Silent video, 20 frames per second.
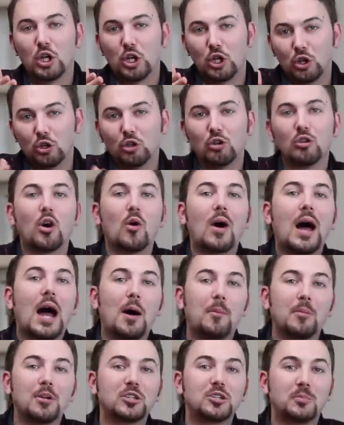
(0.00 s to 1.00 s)
you'll know
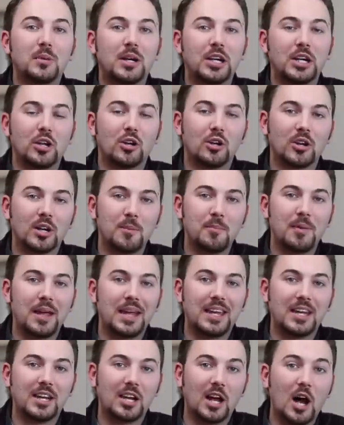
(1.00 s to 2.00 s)
how much money you're going to
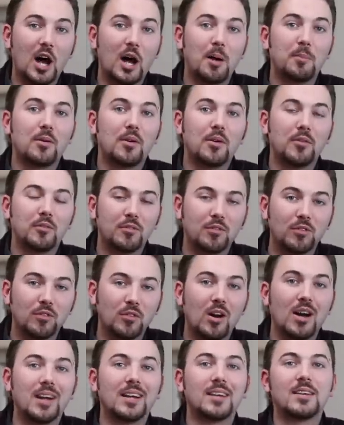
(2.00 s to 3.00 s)
make in
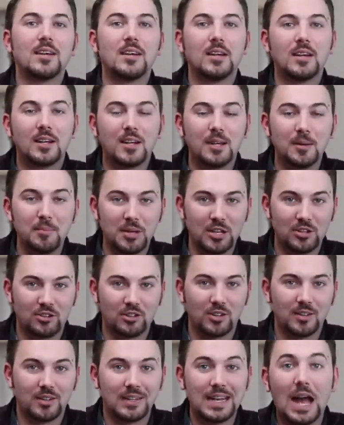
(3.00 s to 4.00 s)
upfront
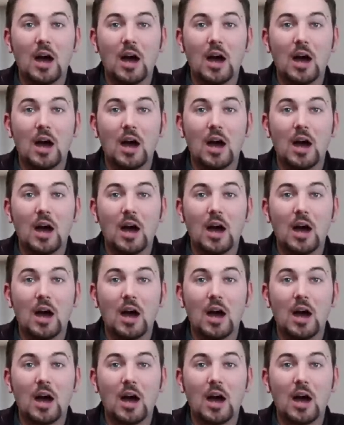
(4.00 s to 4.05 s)
commission.